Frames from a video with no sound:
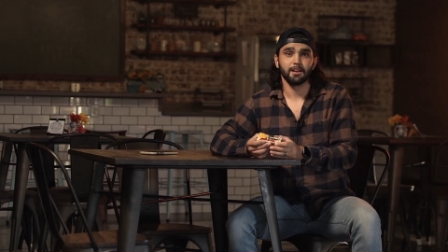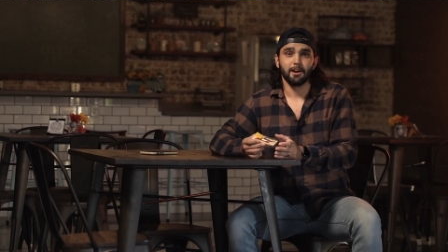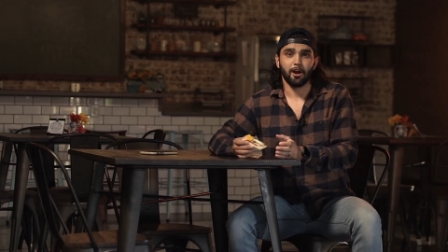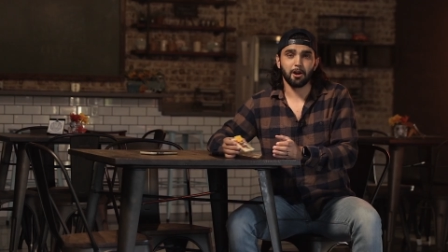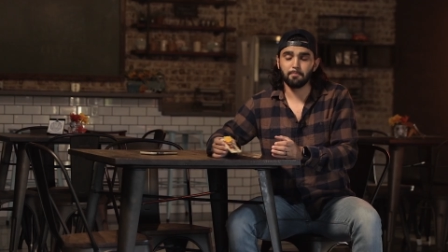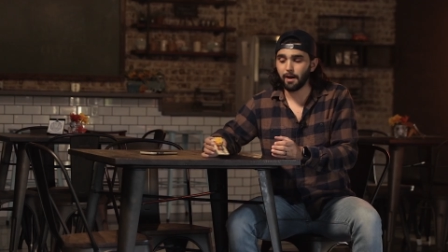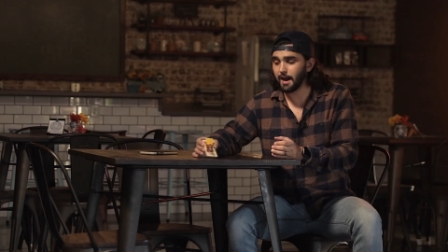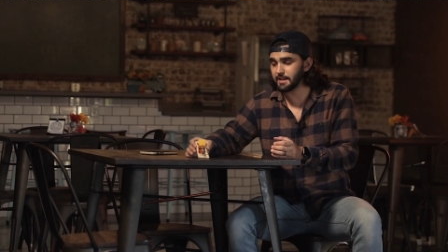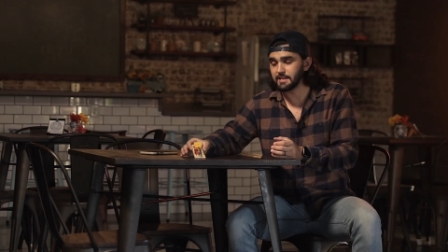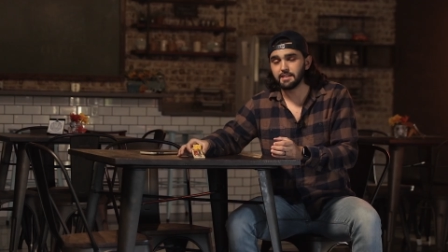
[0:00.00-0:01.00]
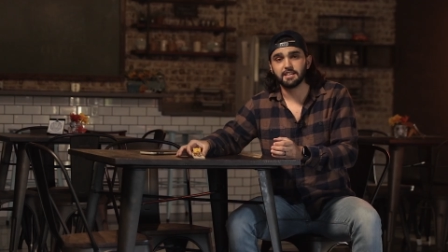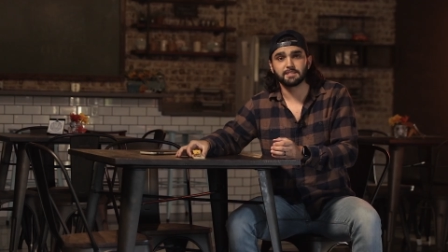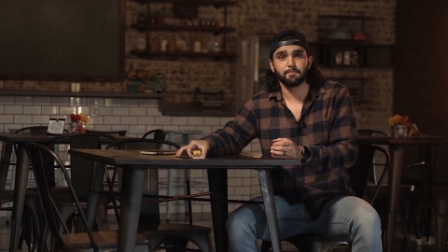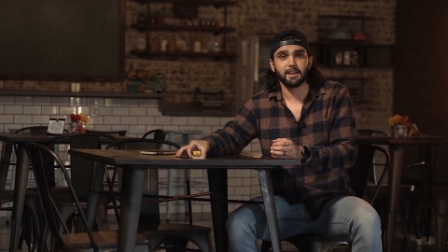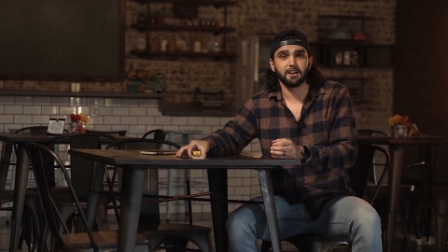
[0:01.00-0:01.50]
Our body is
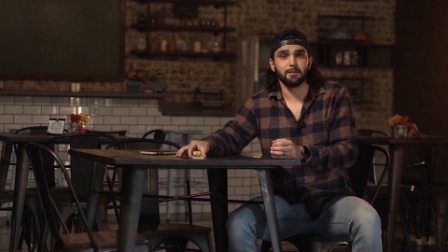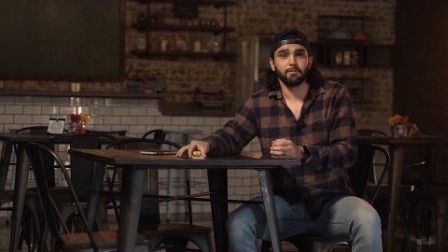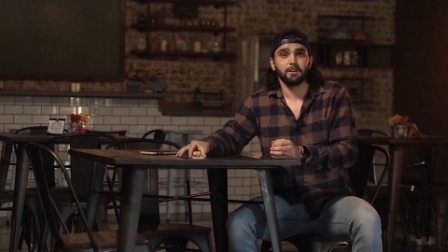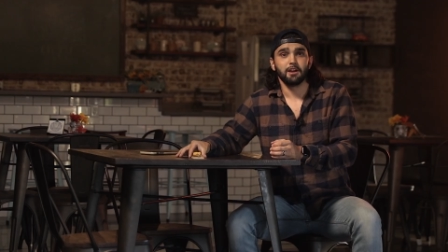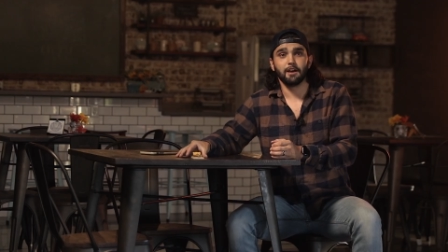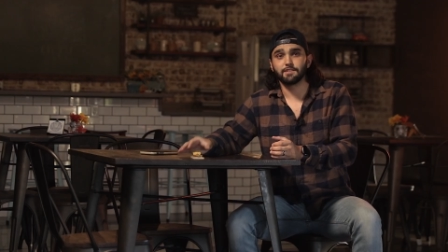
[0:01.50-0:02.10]
made up of